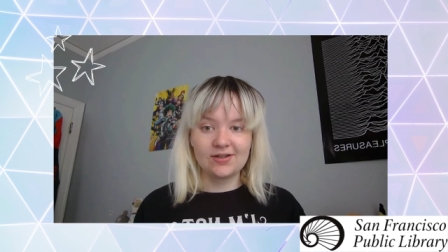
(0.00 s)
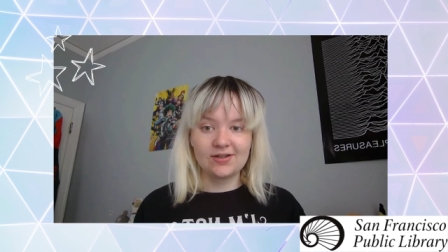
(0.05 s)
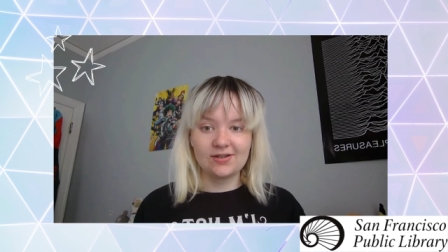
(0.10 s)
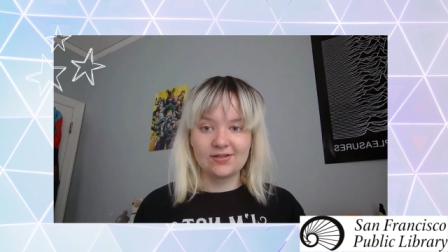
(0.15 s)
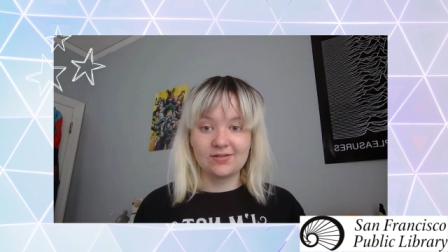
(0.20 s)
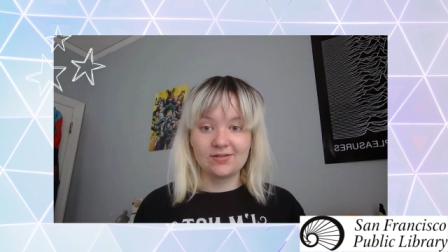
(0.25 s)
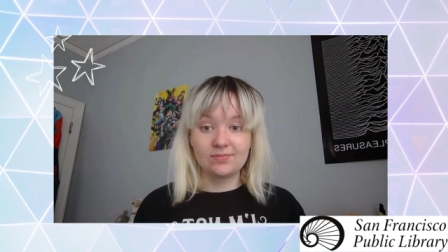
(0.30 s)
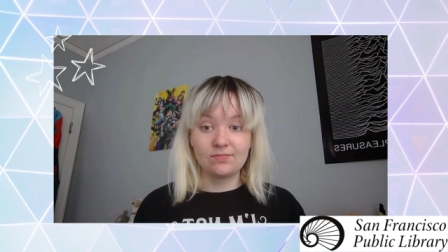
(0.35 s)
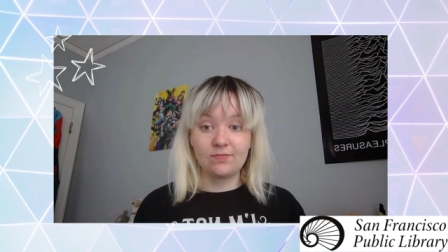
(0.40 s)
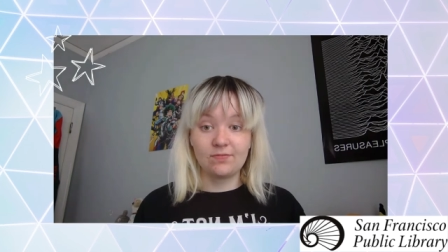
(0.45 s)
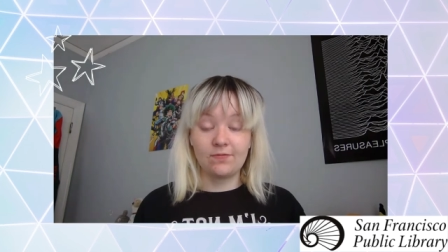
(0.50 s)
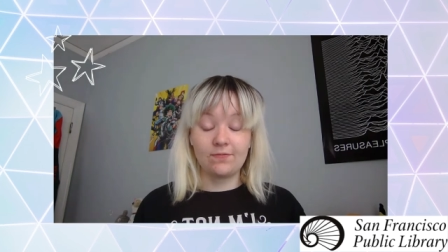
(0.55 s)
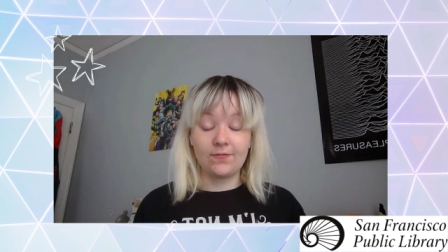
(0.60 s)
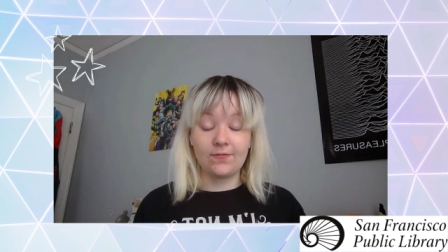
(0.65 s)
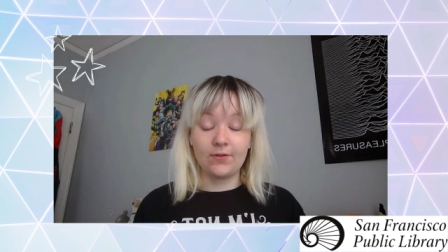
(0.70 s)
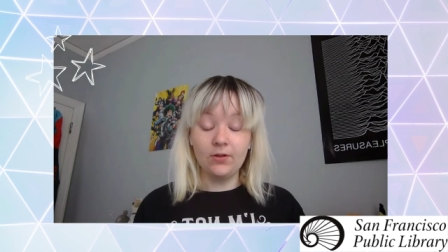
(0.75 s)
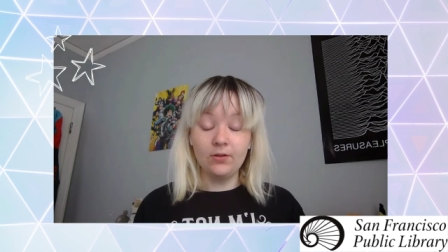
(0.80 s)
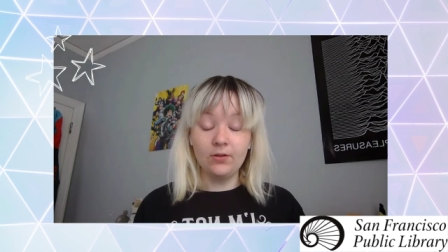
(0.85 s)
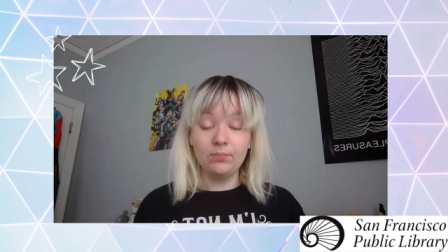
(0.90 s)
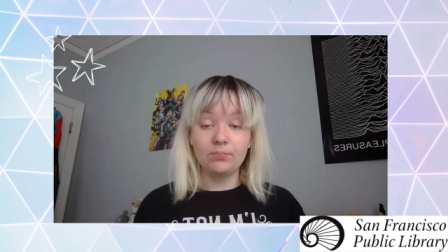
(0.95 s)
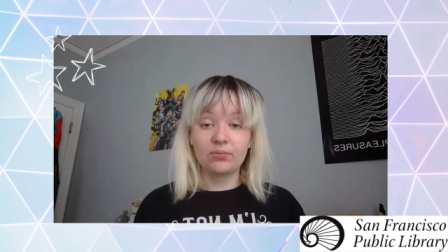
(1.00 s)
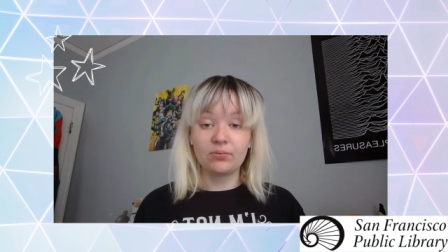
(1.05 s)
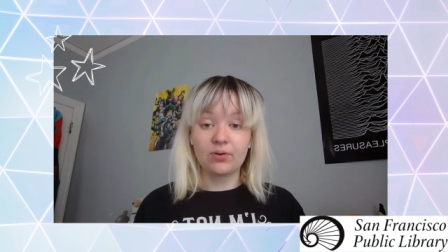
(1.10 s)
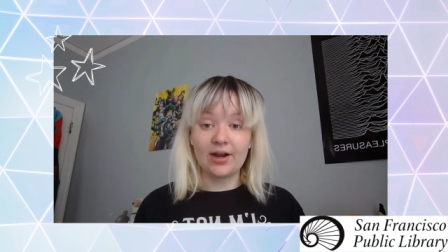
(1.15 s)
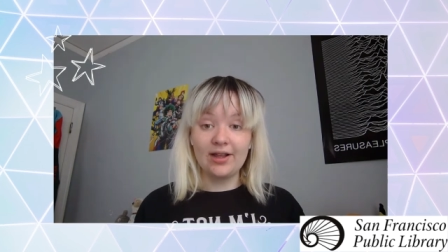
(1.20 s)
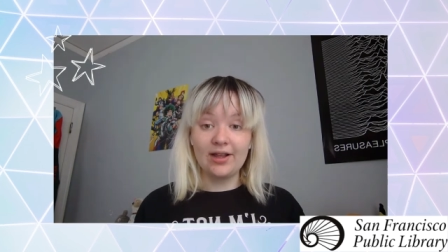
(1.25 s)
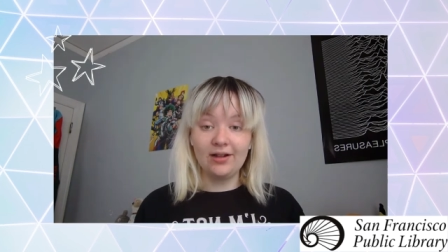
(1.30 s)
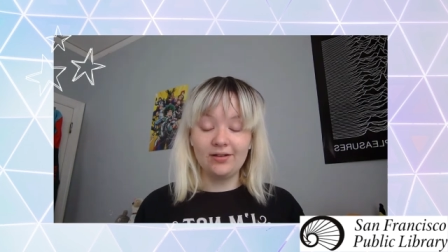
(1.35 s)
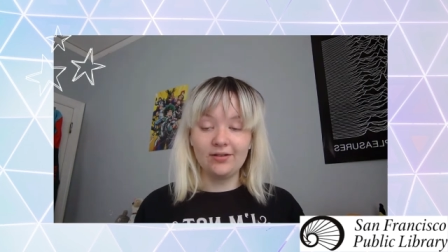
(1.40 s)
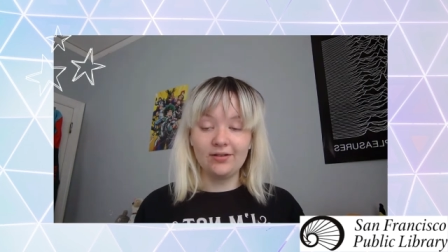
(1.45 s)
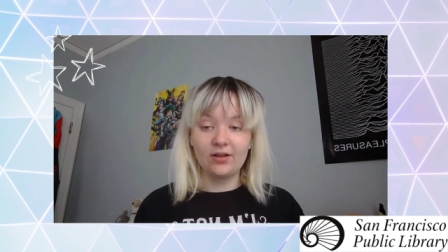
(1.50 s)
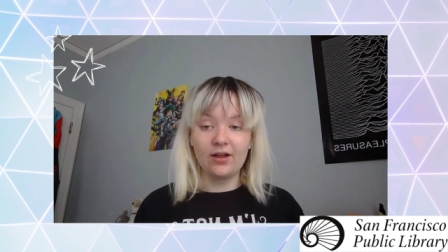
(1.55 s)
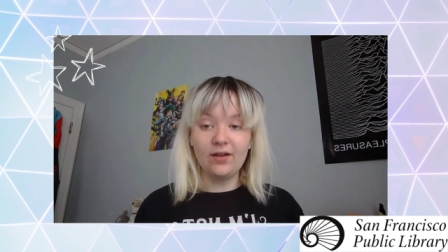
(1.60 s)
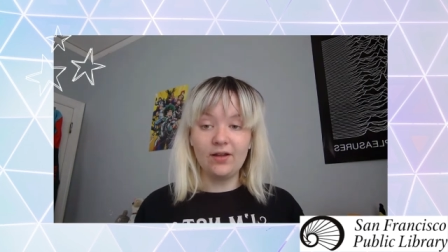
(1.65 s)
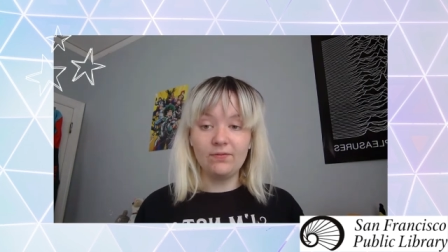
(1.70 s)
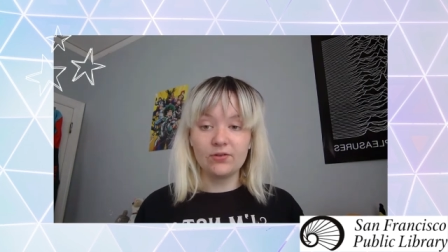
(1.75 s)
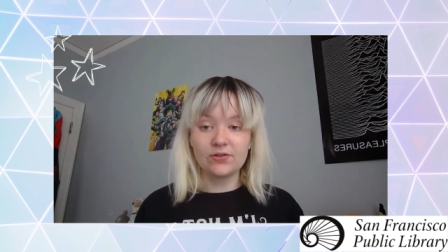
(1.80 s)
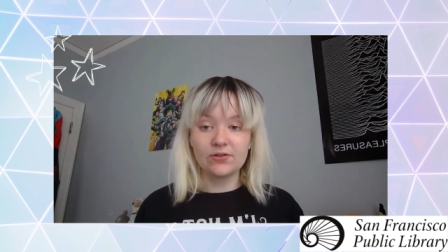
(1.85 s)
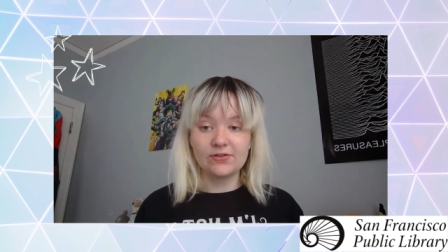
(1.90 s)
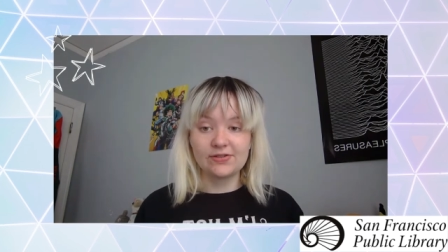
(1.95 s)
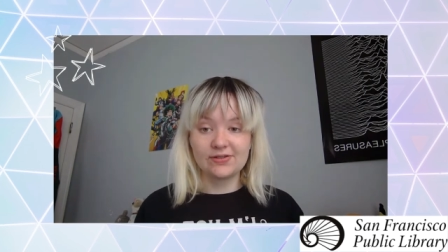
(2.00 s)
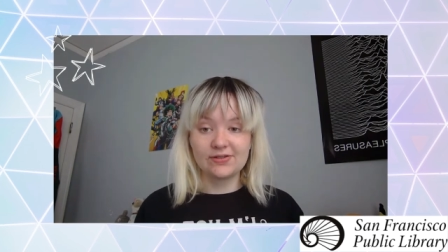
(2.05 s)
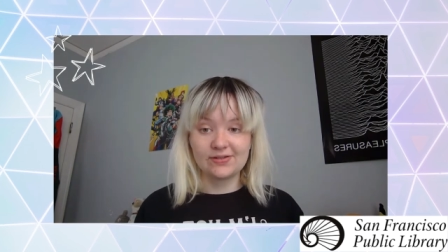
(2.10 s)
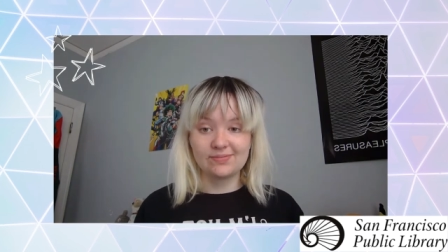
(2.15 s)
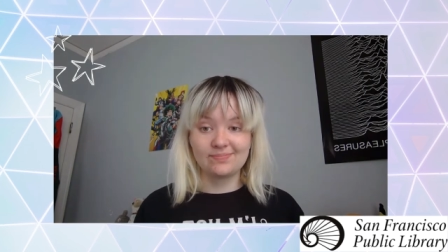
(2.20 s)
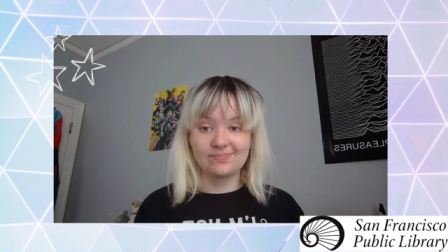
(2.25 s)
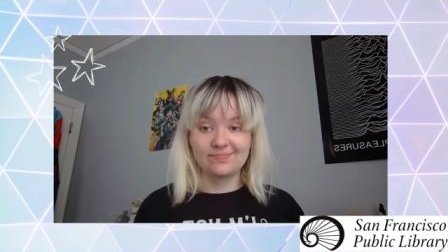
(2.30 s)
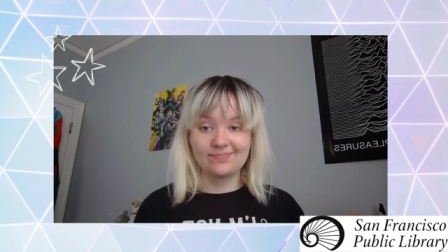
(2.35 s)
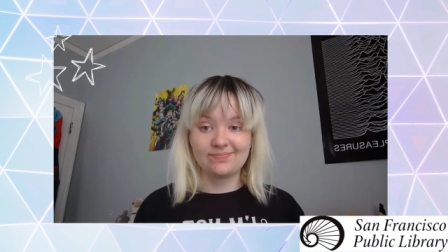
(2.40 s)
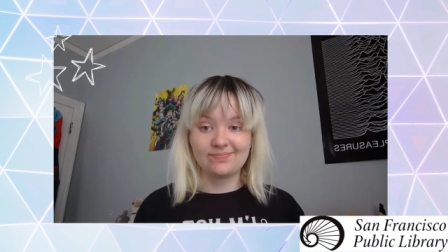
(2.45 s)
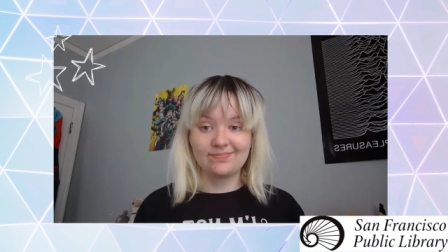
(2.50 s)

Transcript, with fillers: and full Braille novels.